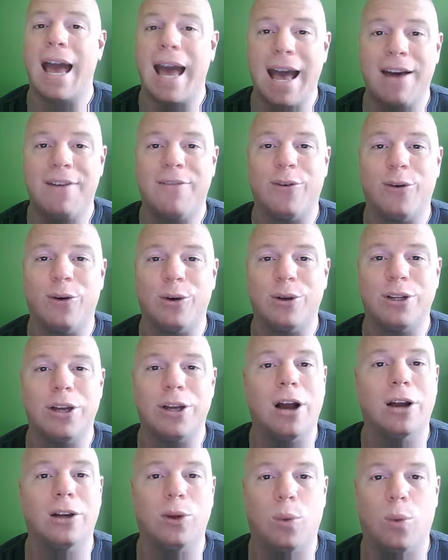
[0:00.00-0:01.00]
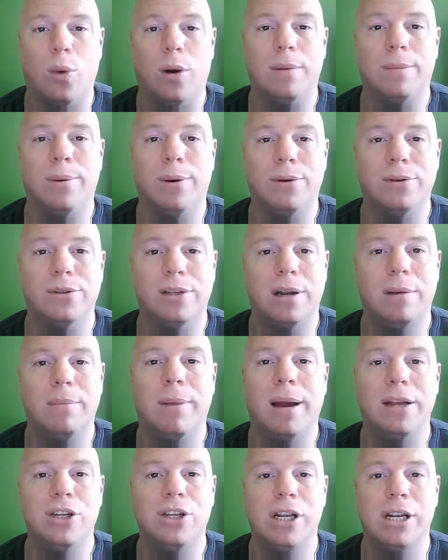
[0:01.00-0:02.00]
ever talk to one person in
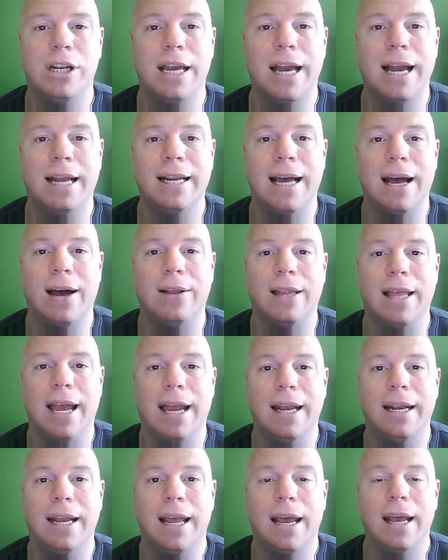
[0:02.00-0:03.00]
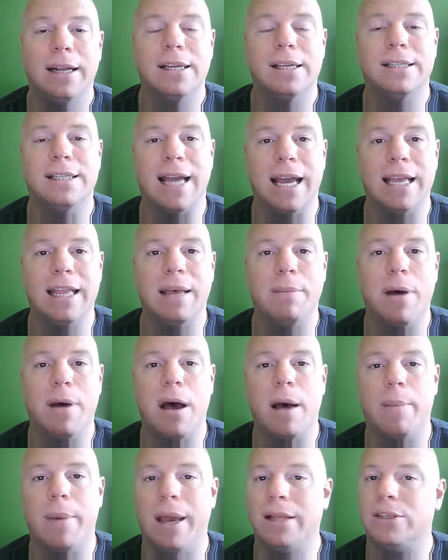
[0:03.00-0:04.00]
my GDI downline to sign them
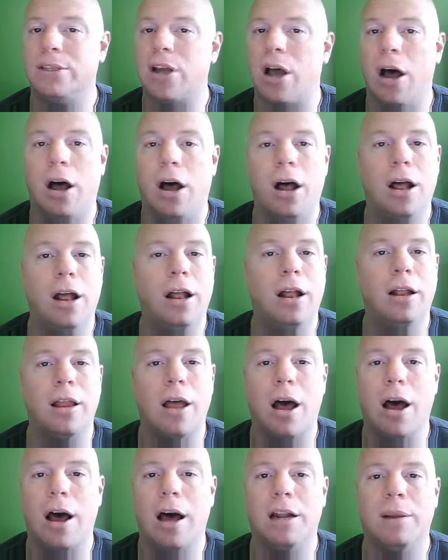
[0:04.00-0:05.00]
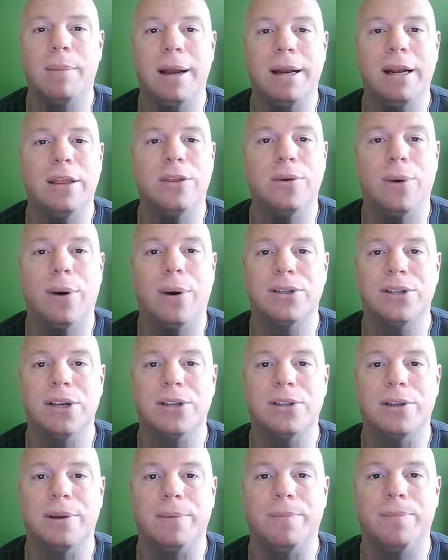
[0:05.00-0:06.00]
up. It's all automated through our
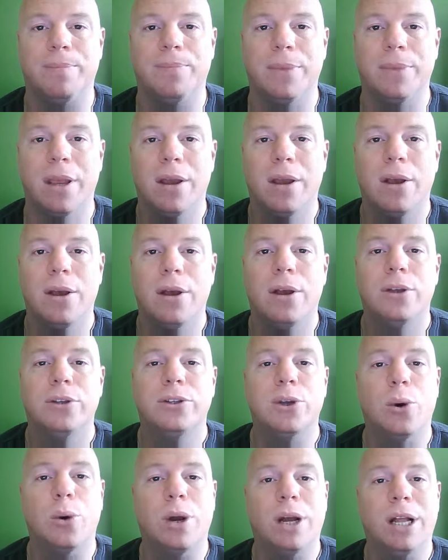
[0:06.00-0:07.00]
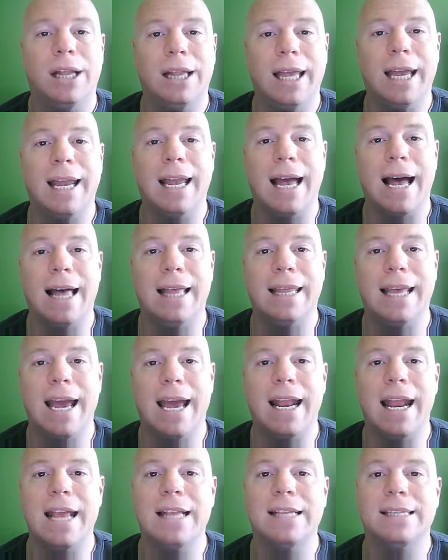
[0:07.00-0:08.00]
system. So click on
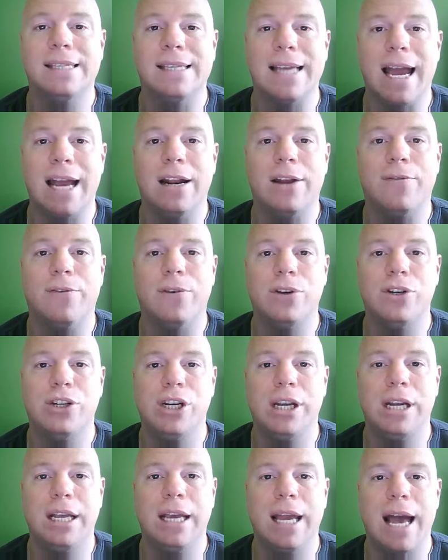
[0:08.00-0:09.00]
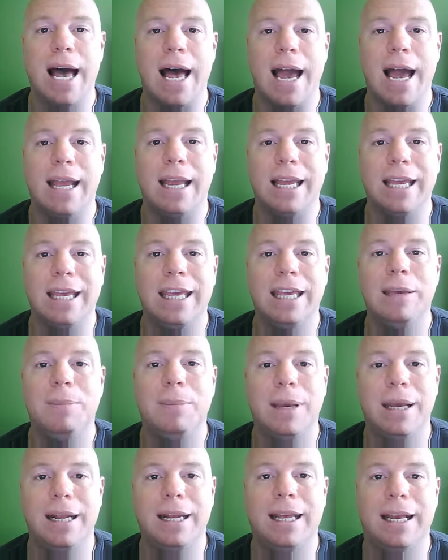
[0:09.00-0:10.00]
that and sign up for GDI
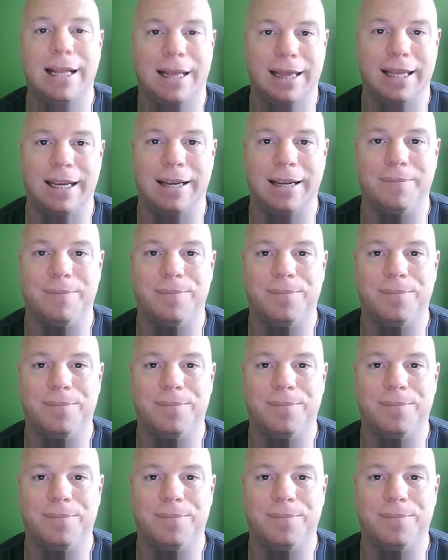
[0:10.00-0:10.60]
immediately.